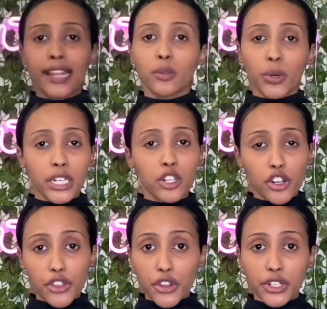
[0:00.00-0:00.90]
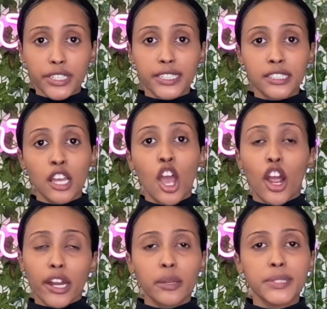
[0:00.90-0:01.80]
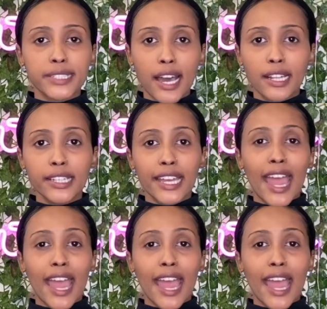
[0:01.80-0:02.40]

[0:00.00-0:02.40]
the one in her 30s, her name is Sally,